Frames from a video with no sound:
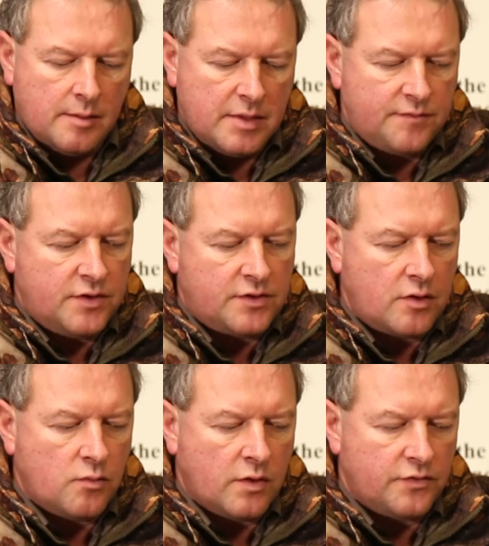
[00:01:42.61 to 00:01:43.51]
If you
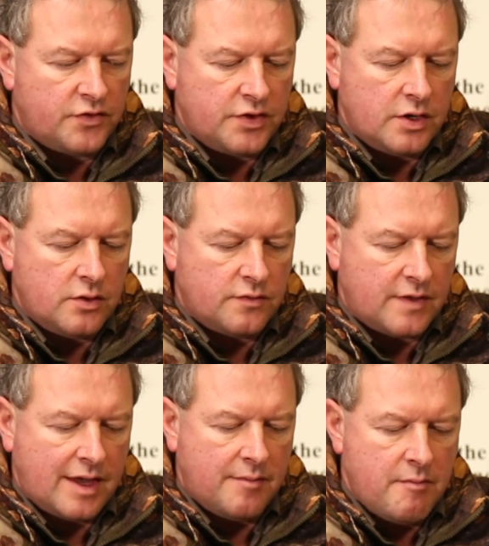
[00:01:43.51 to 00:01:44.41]
don't want to use
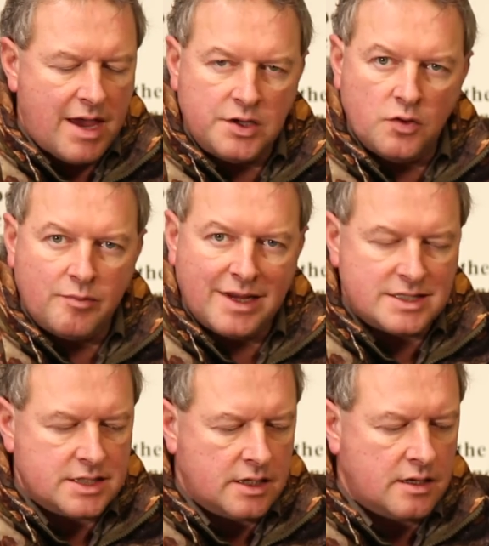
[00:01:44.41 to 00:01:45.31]
that manual
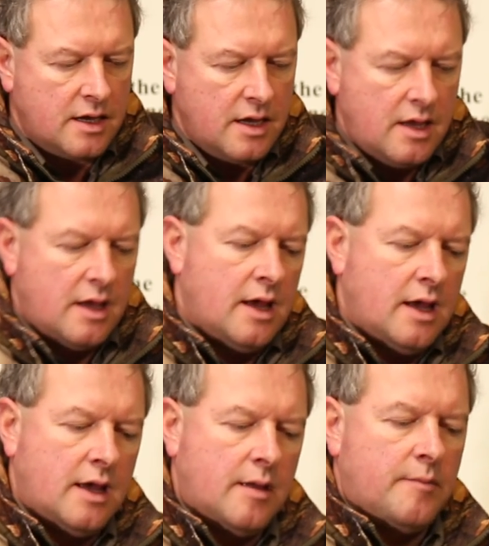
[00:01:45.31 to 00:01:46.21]
button,
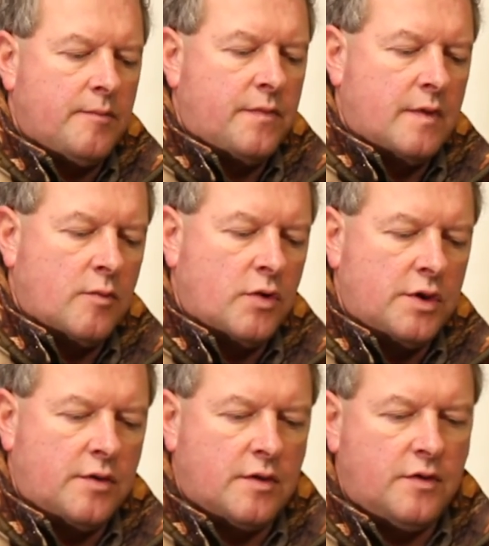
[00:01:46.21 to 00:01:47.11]
then what
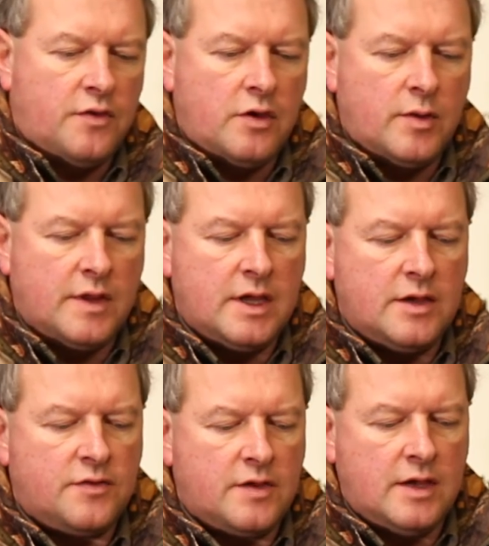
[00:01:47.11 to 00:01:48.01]
you can do with
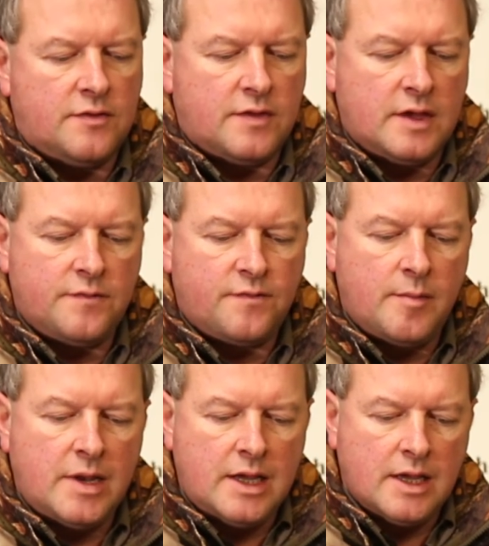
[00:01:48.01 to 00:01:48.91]
these is the
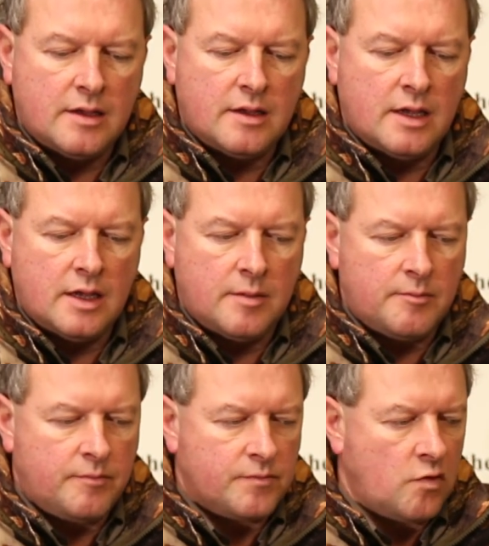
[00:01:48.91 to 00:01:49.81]
familiar,
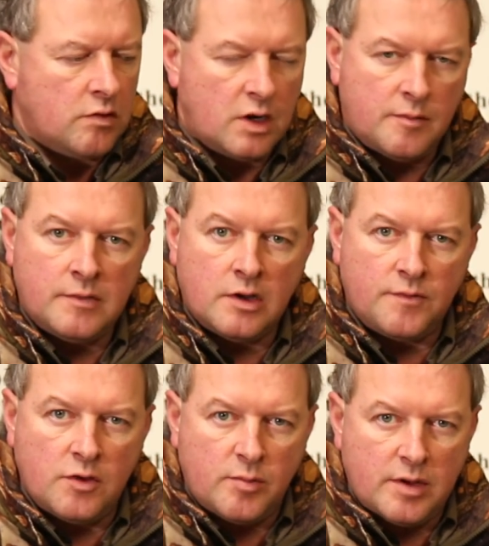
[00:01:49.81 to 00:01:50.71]
or a lot of
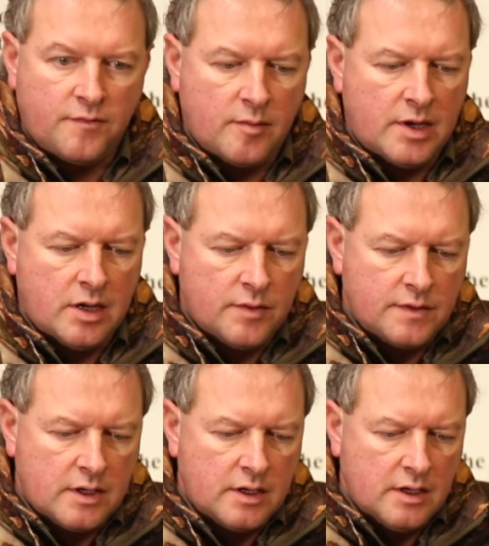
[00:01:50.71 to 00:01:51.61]
you will be familiar with
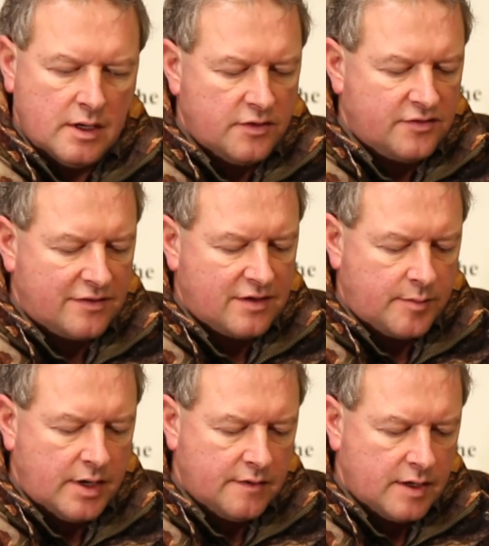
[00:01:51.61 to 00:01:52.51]
the
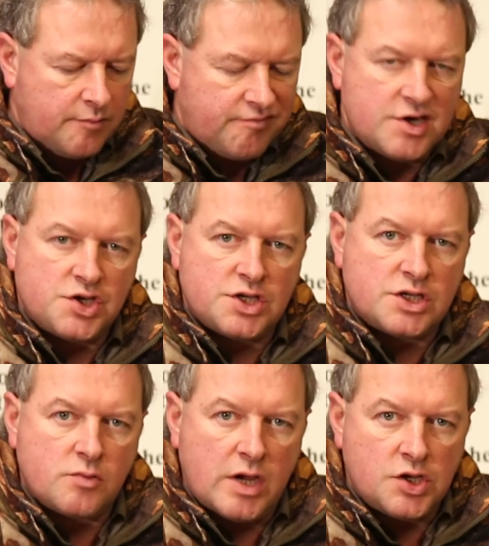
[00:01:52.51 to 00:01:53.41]
setup here, the pressure
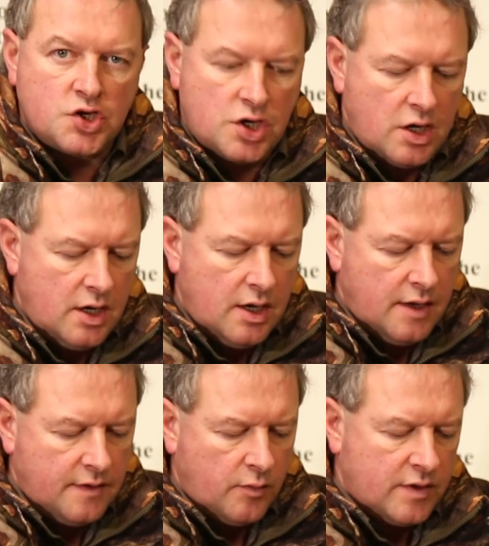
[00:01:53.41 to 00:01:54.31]
switch
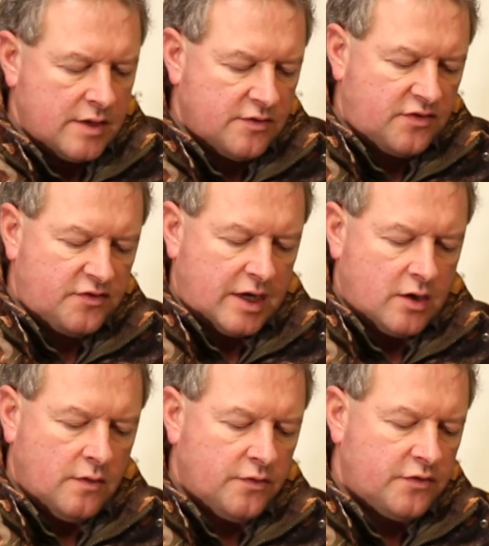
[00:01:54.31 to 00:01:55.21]
that will then stick
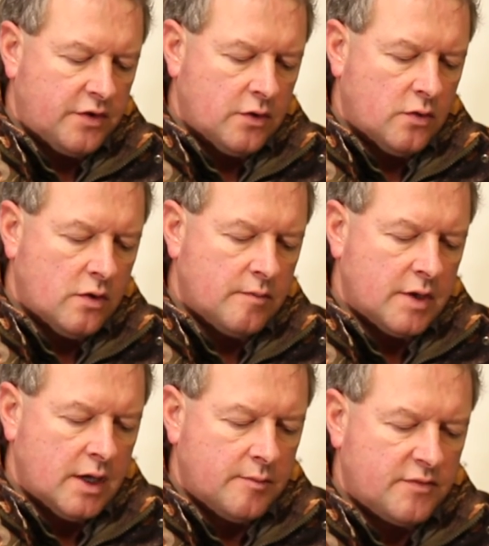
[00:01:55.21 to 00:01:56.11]
onto your
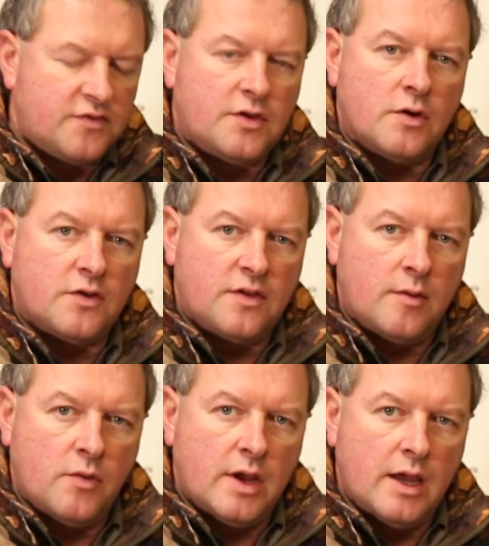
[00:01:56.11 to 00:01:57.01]
stock
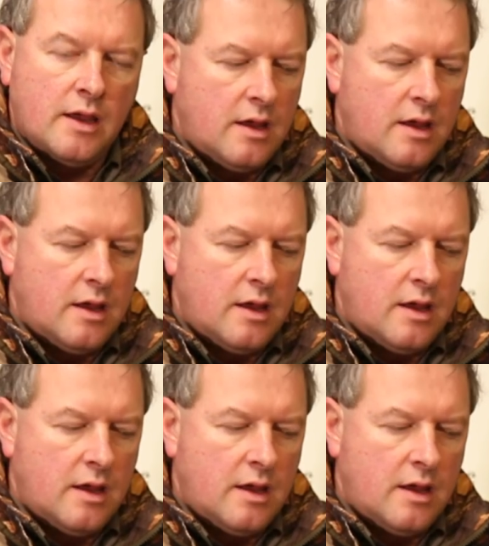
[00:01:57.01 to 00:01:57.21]
somewhere.